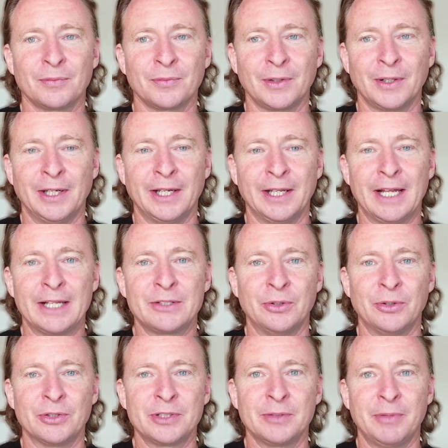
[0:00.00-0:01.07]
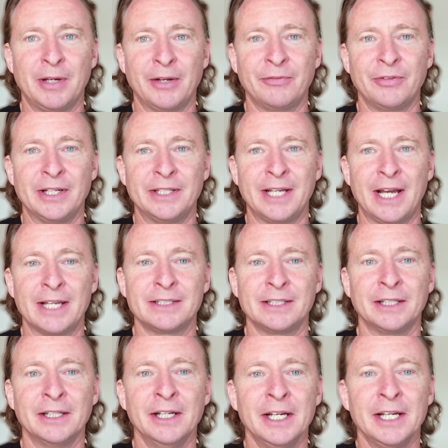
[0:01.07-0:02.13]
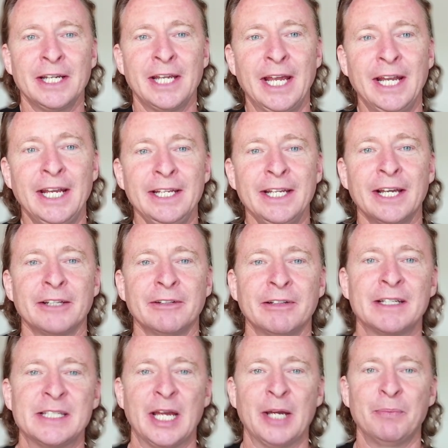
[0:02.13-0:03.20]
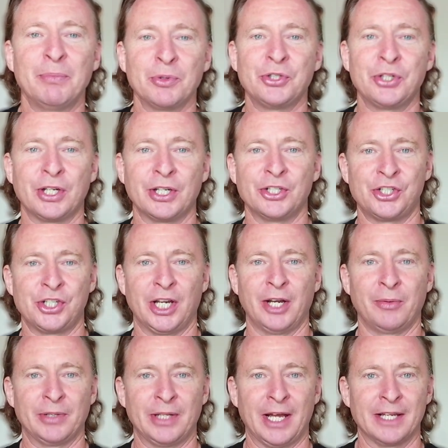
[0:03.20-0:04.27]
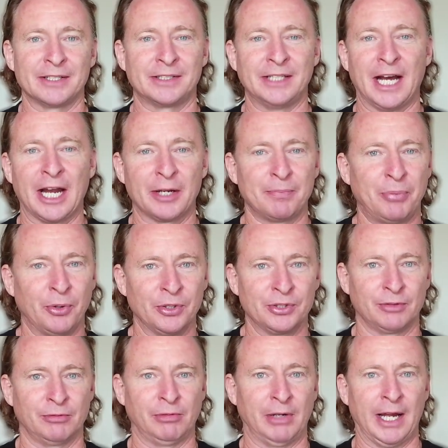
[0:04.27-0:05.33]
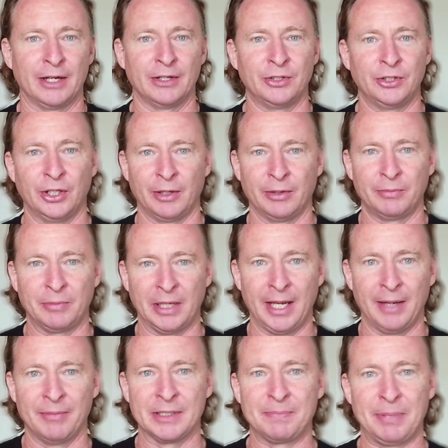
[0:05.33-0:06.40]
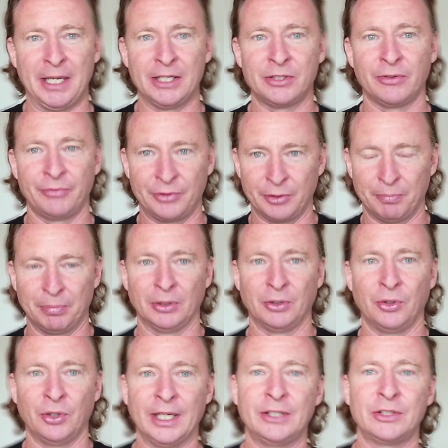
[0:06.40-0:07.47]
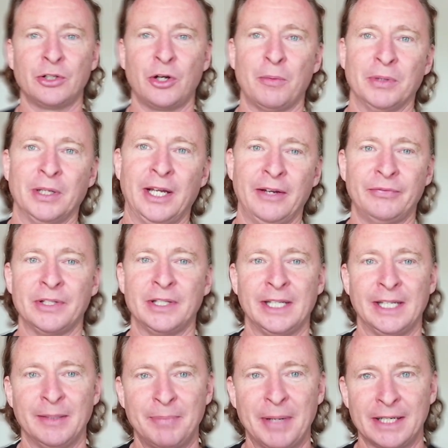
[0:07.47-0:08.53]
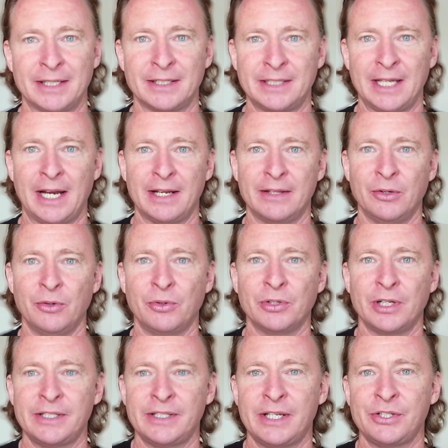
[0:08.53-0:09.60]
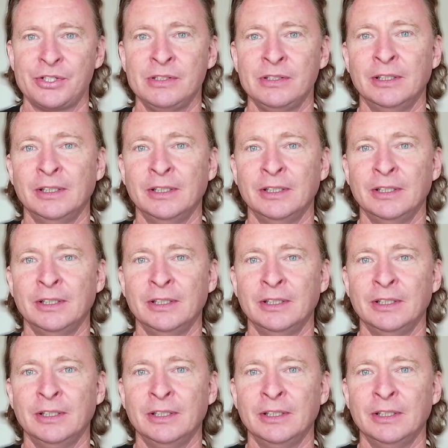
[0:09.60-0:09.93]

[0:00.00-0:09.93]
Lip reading: Yeah, that's awesome, mate. Fantastic. Any other examples you can share with us, data points around, MSPs who've deployed TopLeft and the impact it's had at the organization?